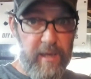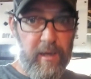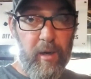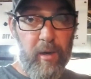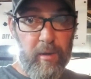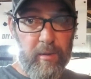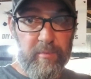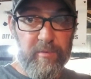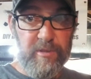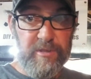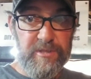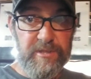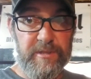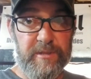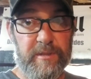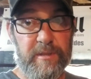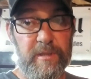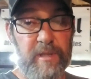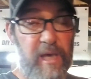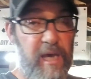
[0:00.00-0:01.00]
Artemis
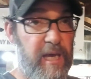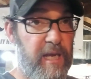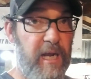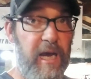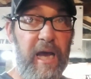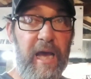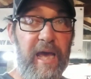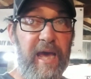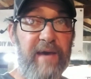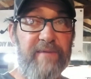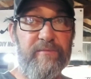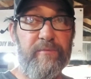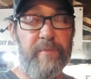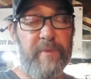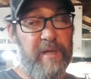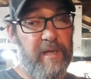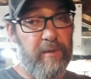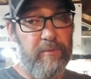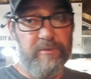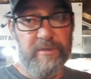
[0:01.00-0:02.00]
that I haven't
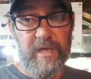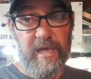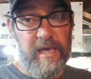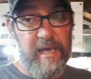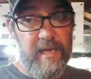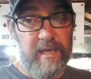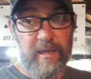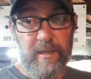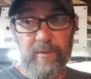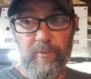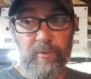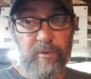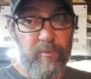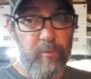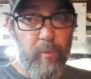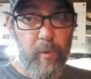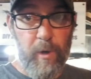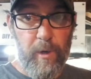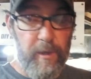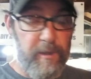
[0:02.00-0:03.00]
been able to edit with
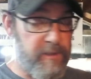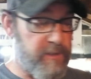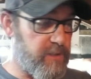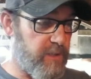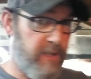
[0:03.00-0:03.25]
work